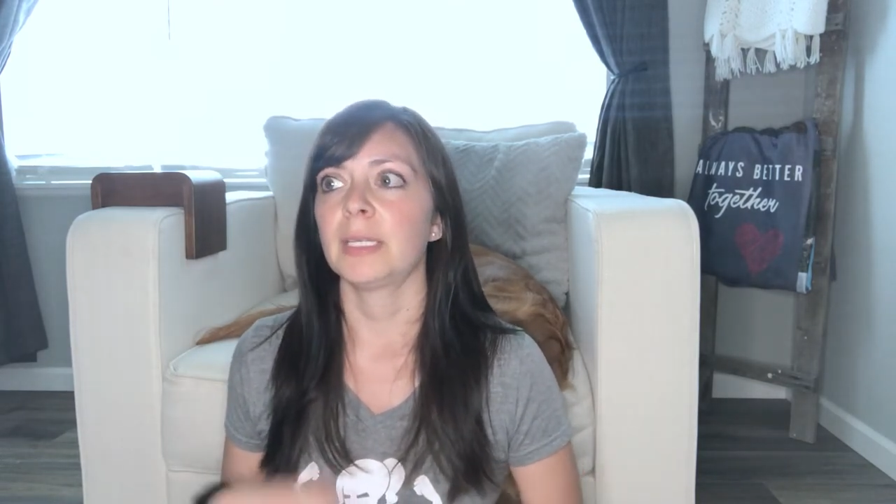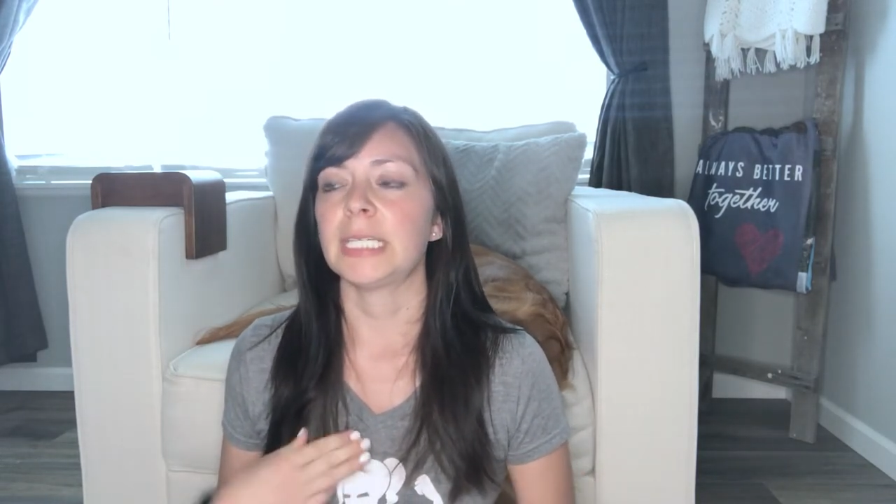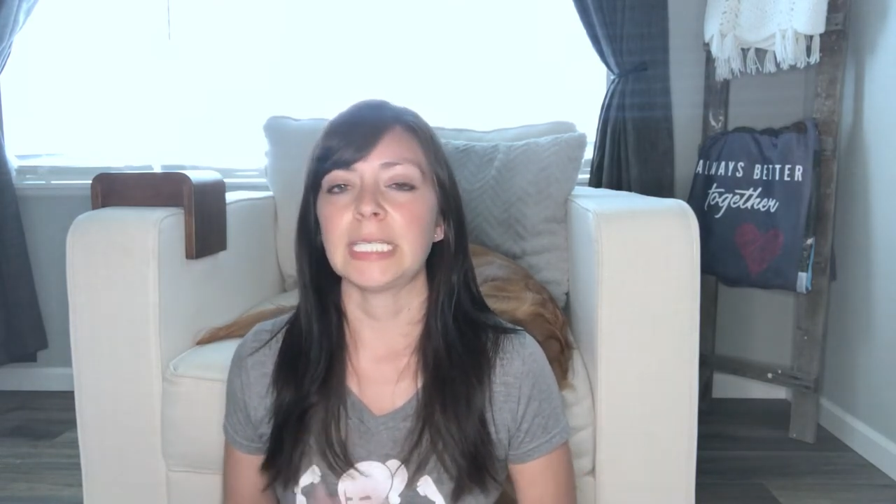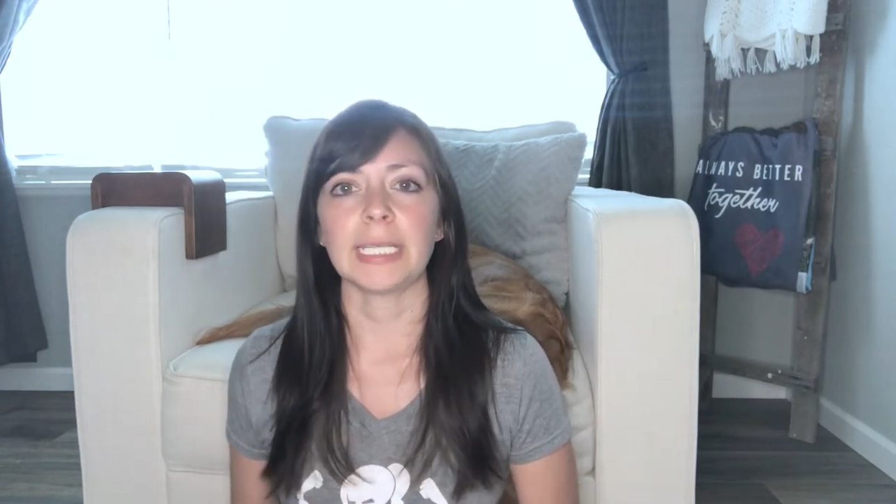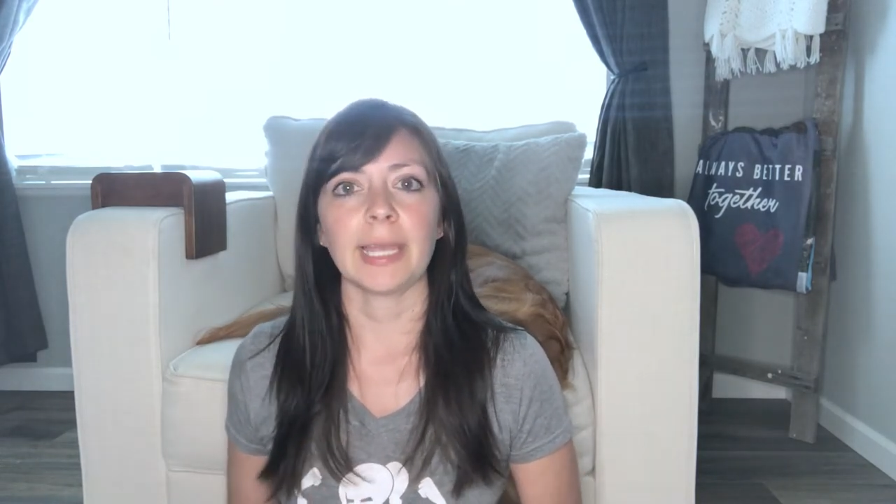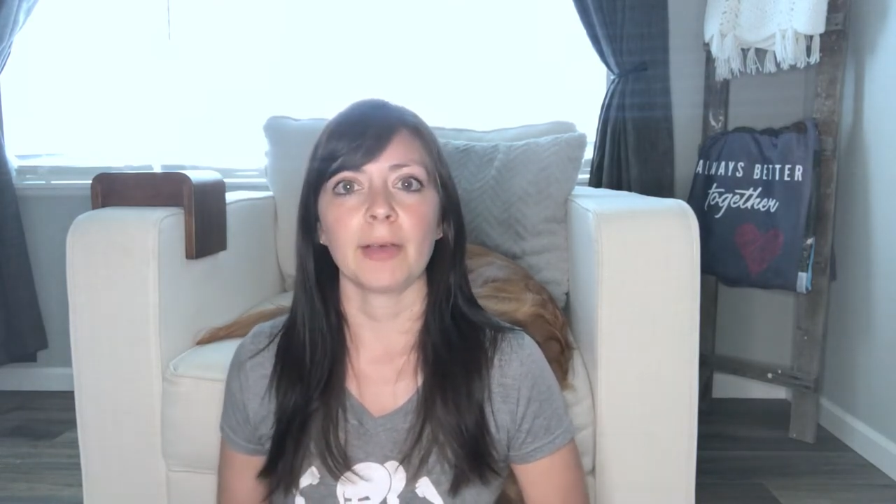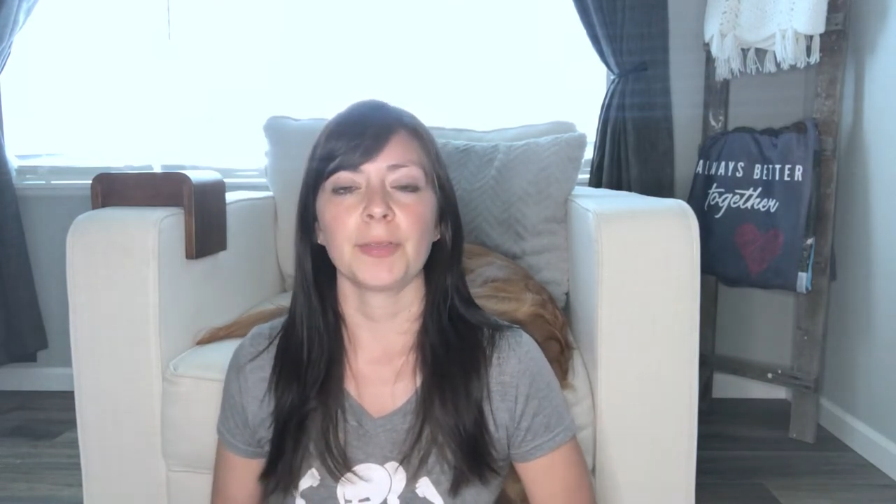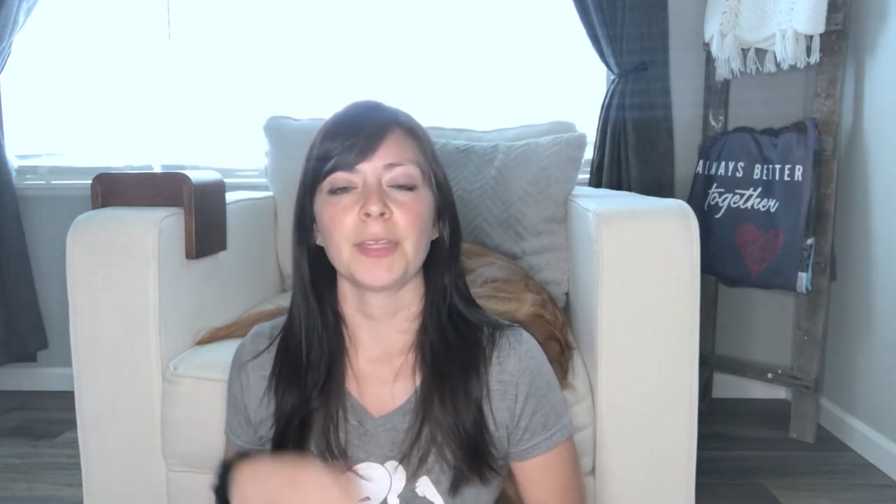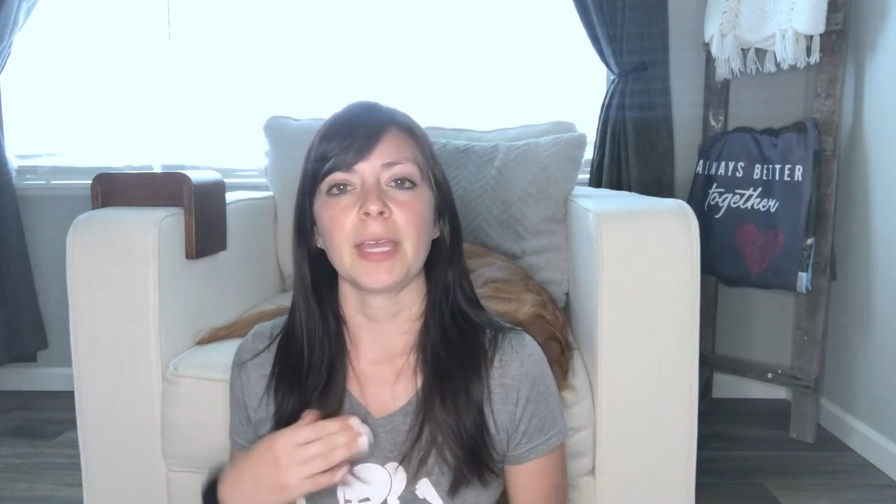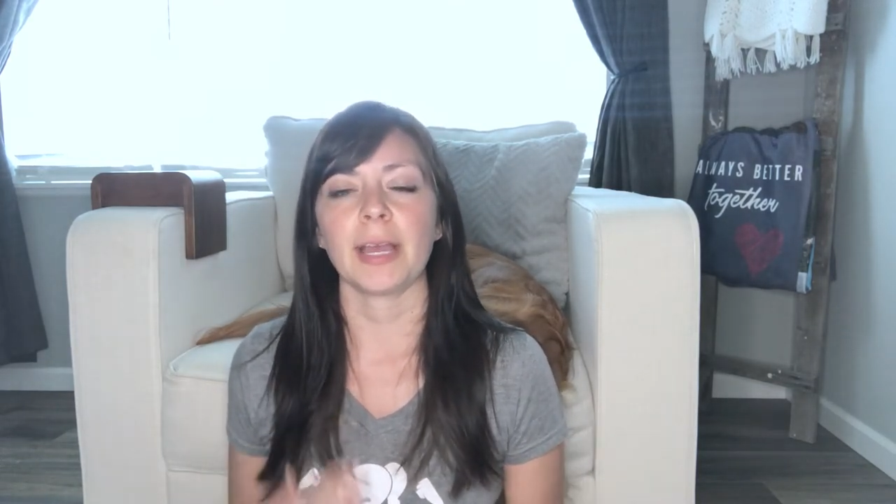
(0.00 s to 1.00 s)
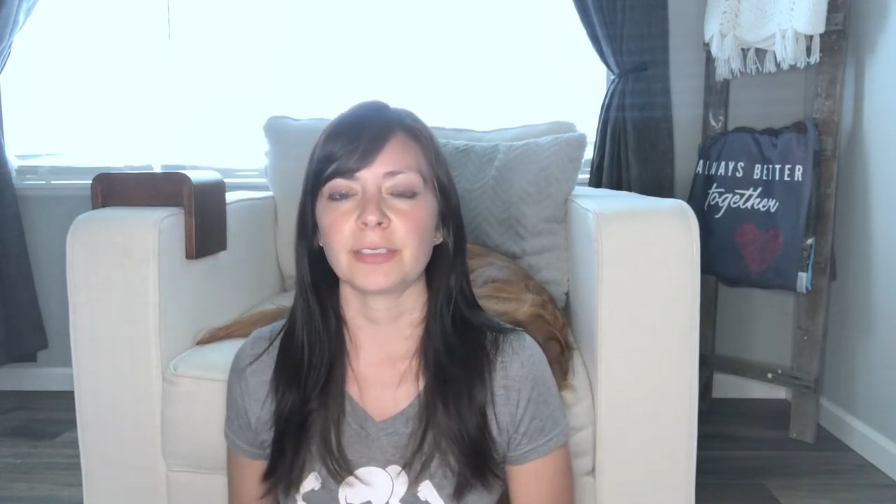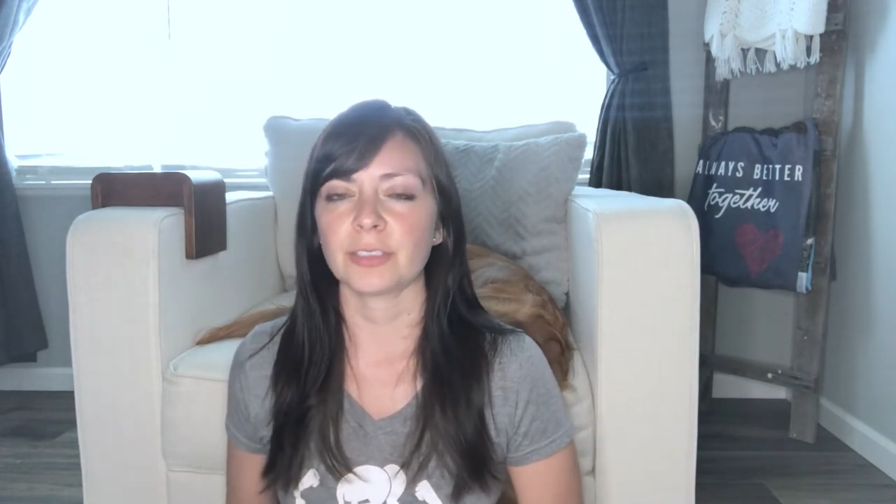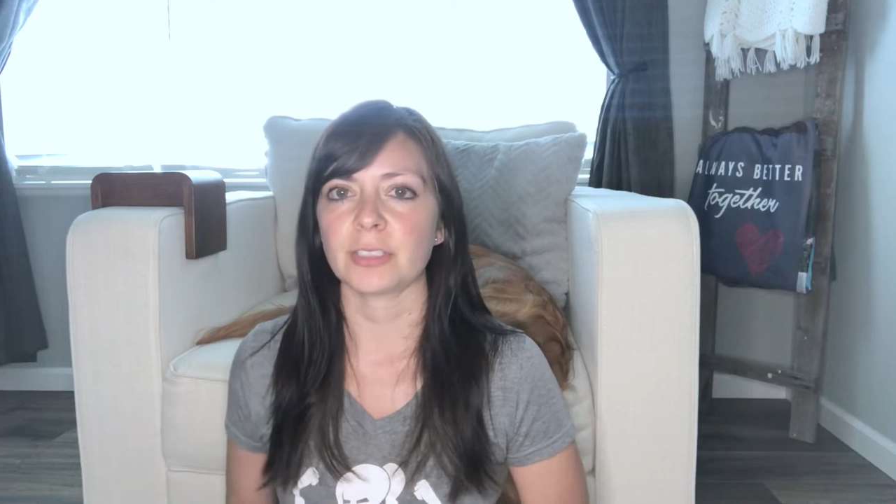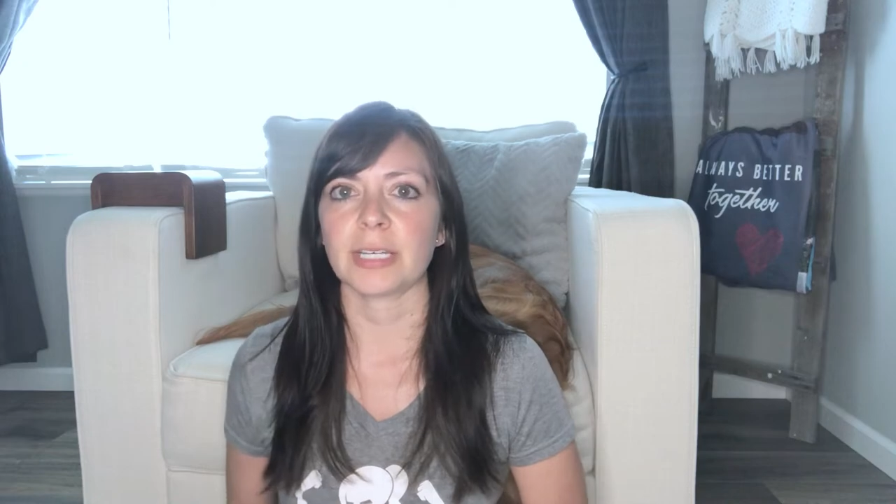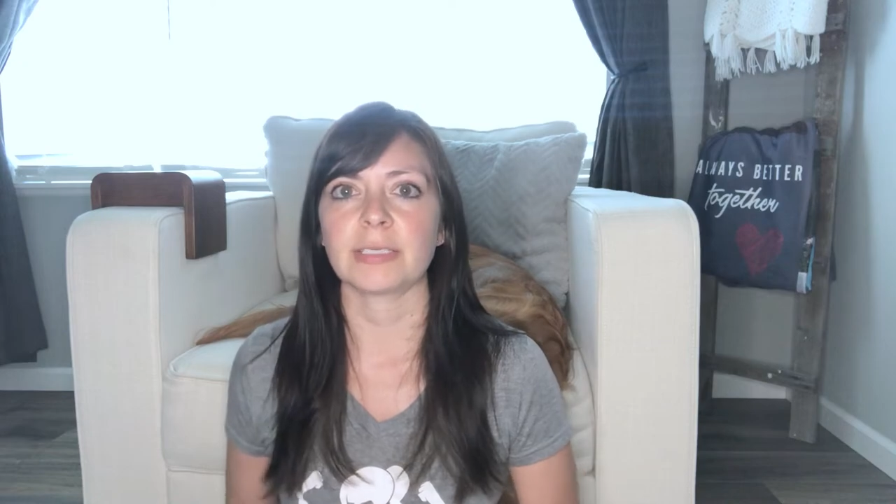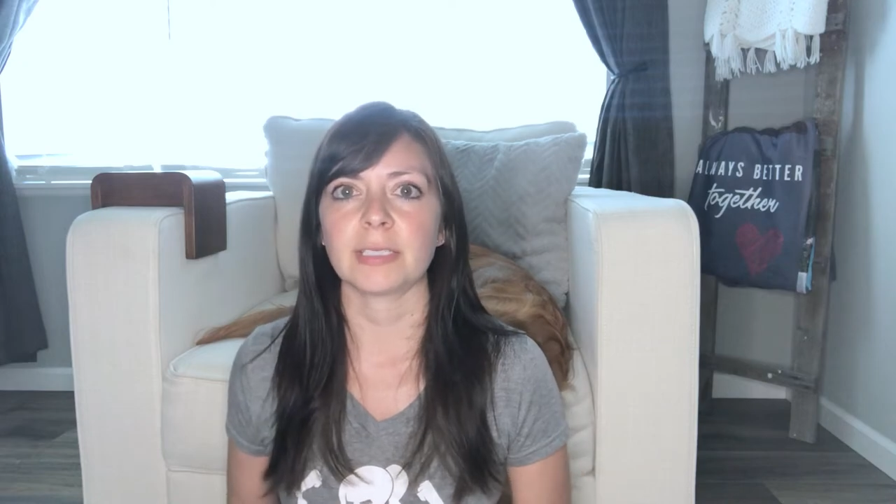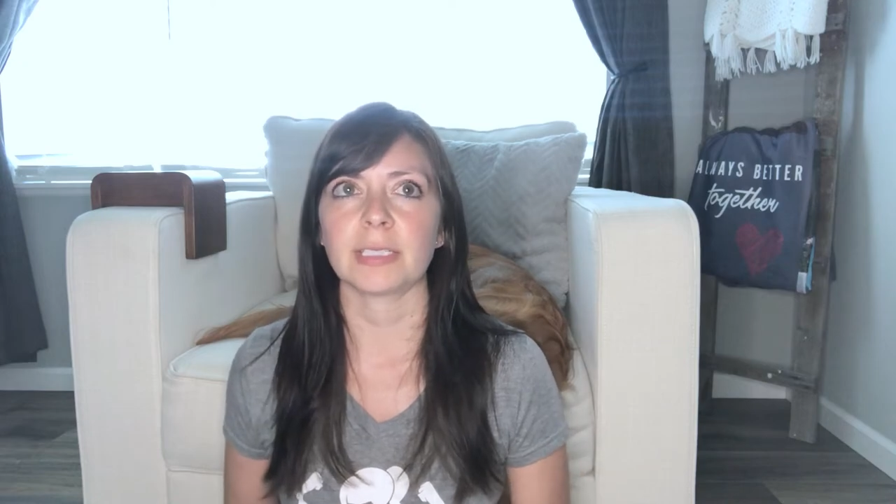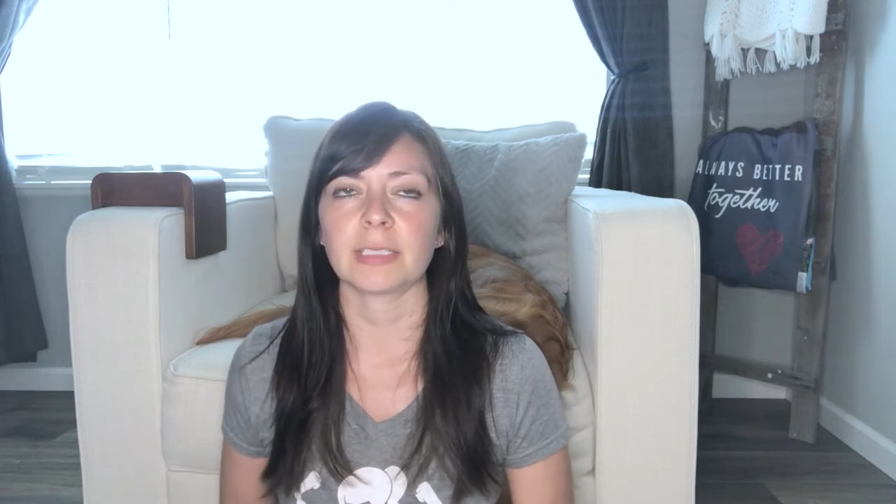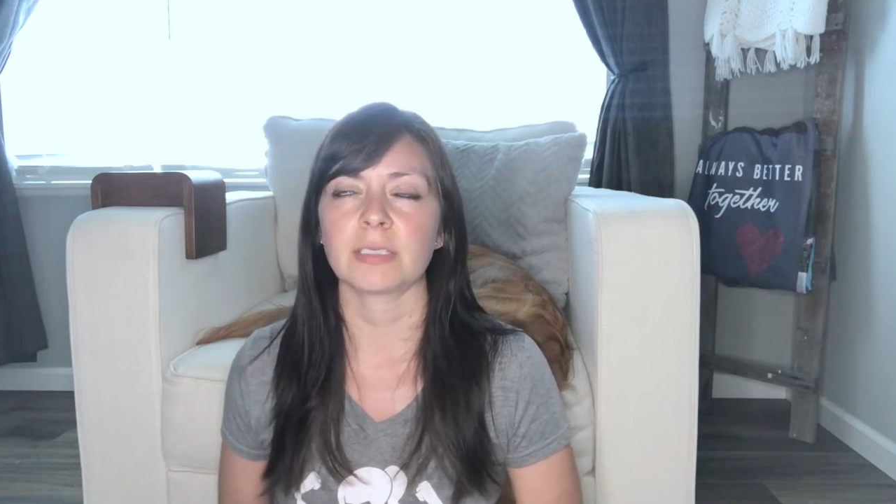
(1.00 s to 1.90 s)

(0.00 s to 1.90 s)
eating healthy, exercising.